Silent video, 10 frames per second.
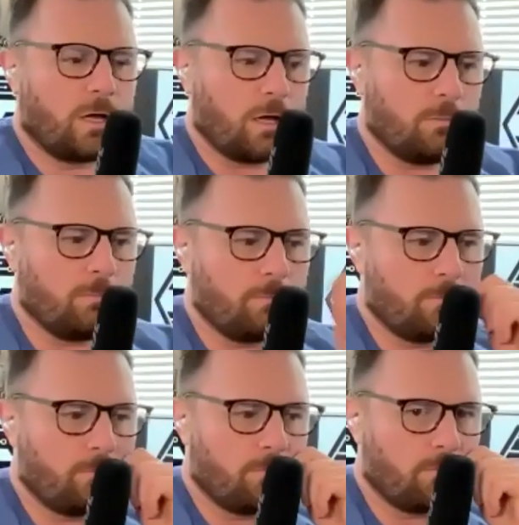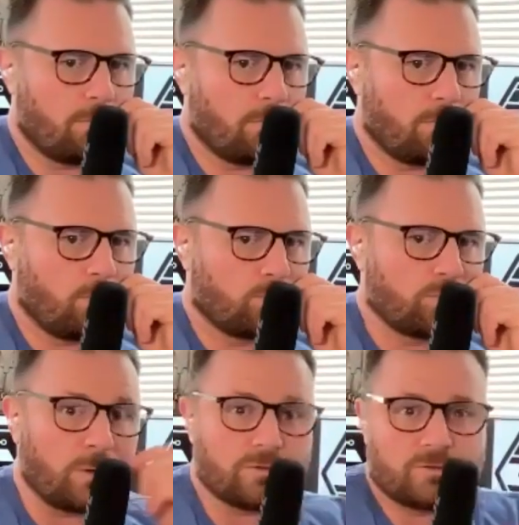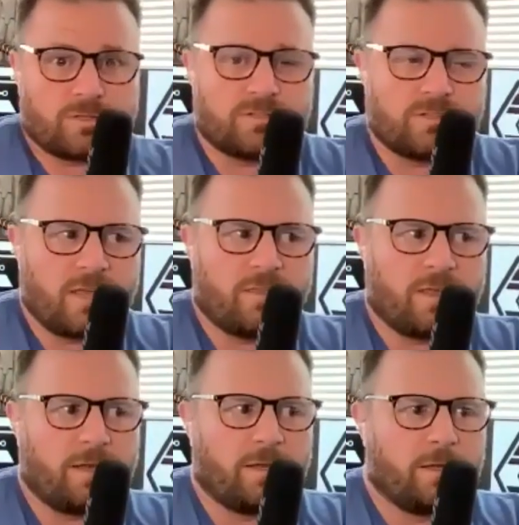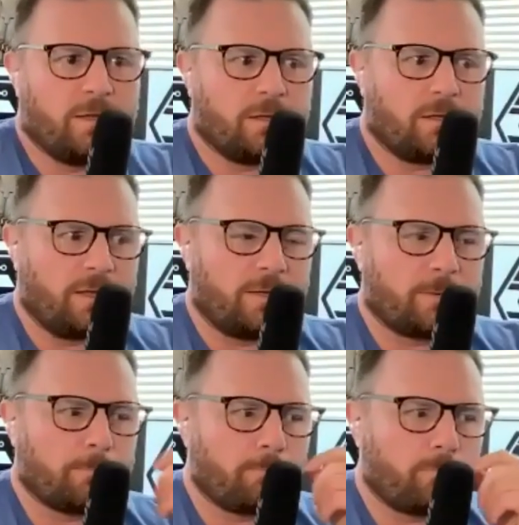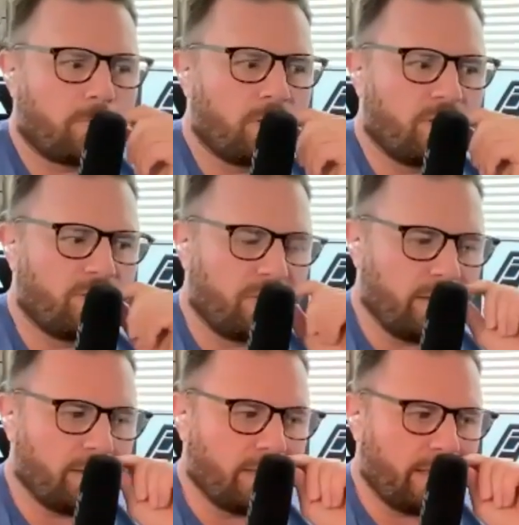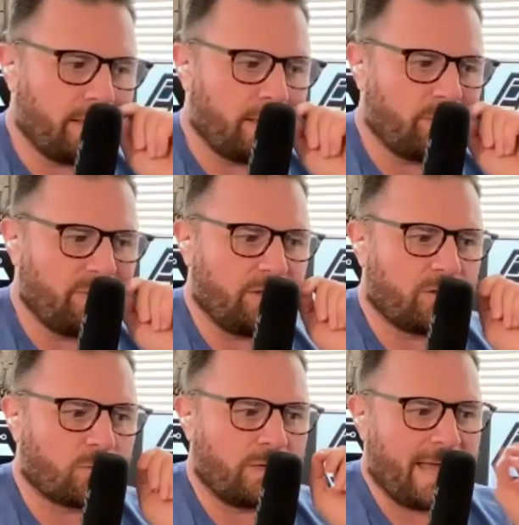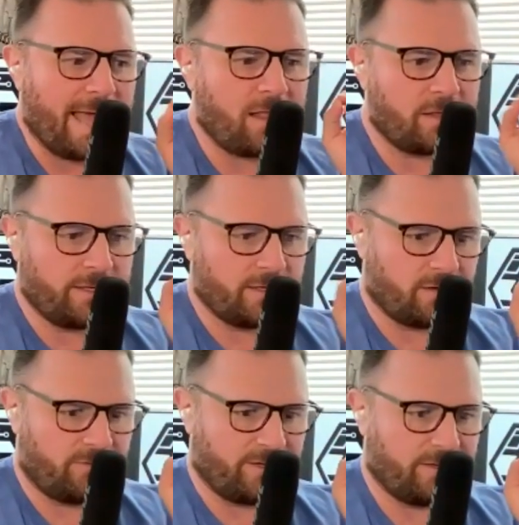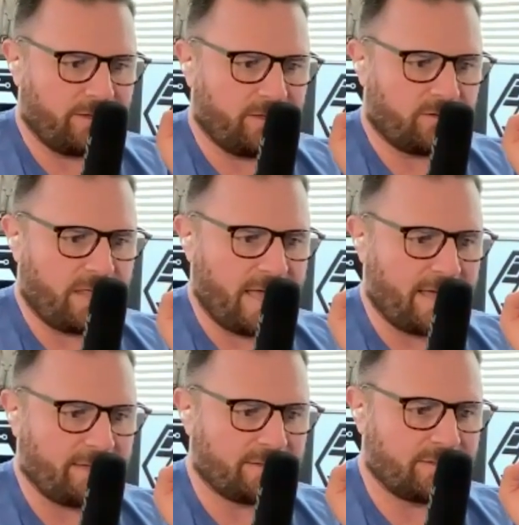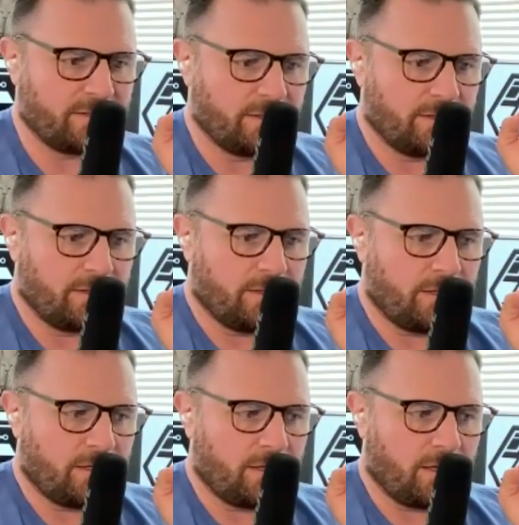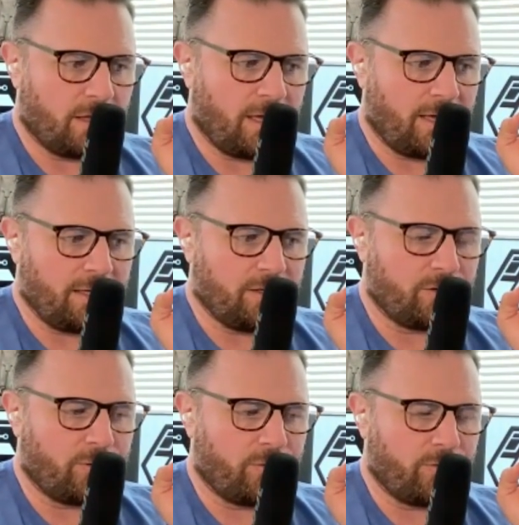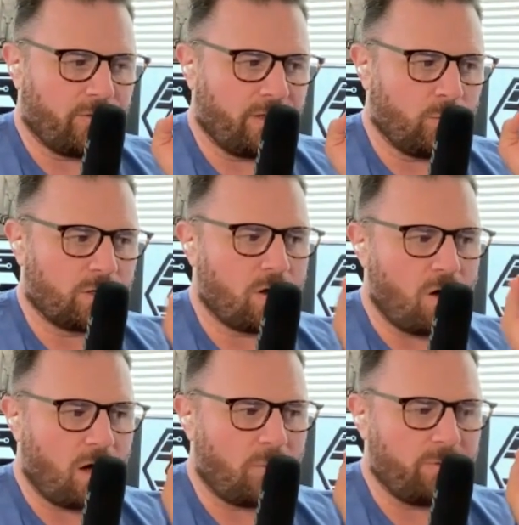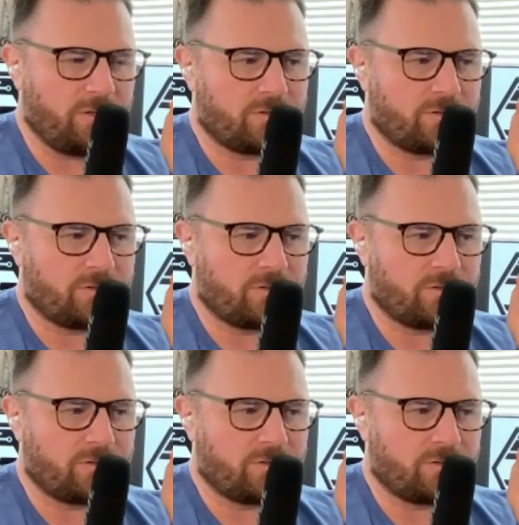So, so I was just going to say that, like, the thing that, I mean, the reality of it is that, it would cost, I mean,